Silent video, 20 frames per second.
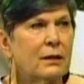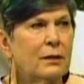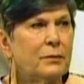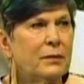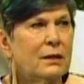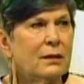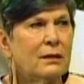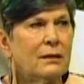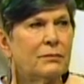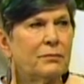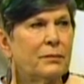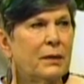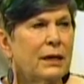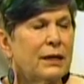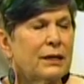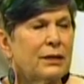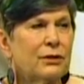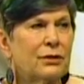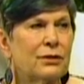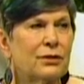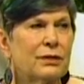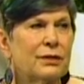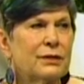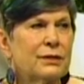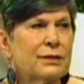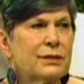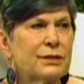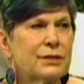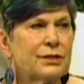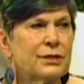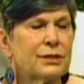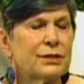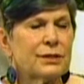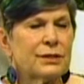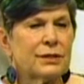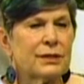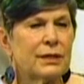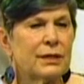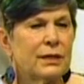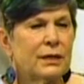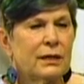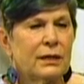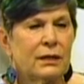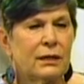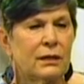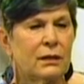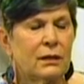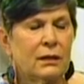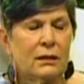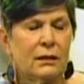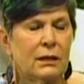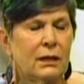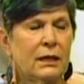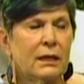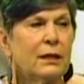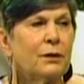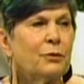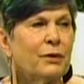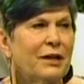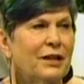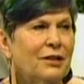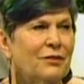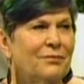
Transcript: I mean, my goodness, anyway.